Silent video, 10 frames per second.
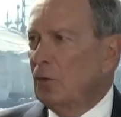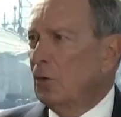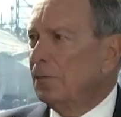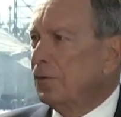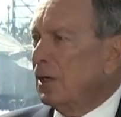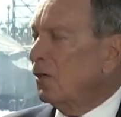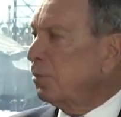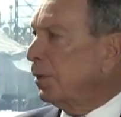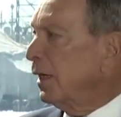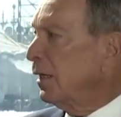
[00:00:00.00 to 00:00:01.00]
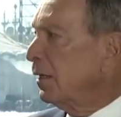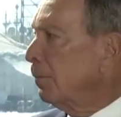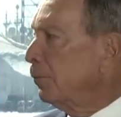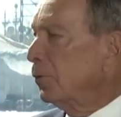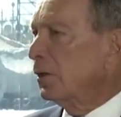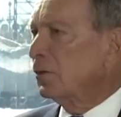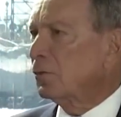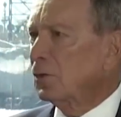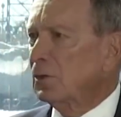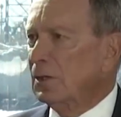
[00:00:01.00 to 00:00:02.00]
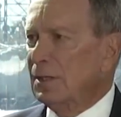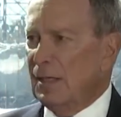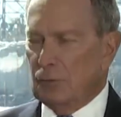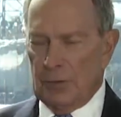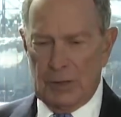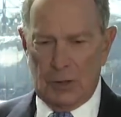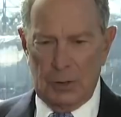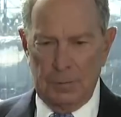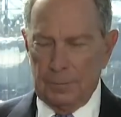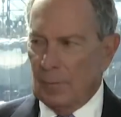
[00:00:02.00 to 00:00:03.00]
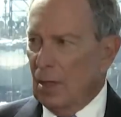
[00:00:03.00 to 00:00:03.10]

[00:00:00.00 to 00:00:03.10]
Norfolk has played an important role in that tradition.